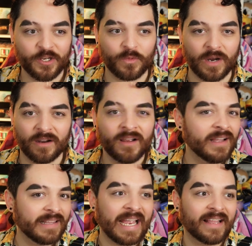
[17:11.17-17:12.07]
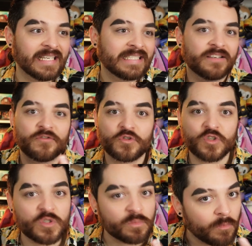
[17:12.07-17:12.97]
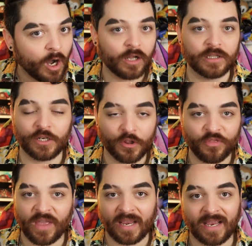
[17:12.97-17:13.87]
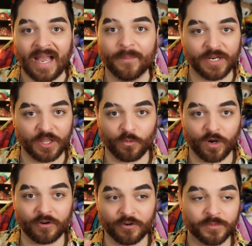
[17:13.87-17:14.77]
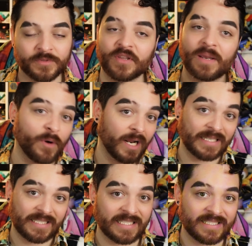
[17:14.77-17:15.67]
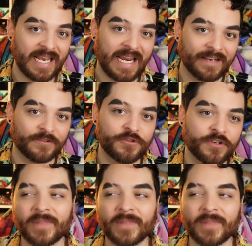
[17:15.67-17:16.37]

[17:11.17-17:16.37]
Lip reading: where they had this small little thing happen in the workroom, so they brought it to the stage.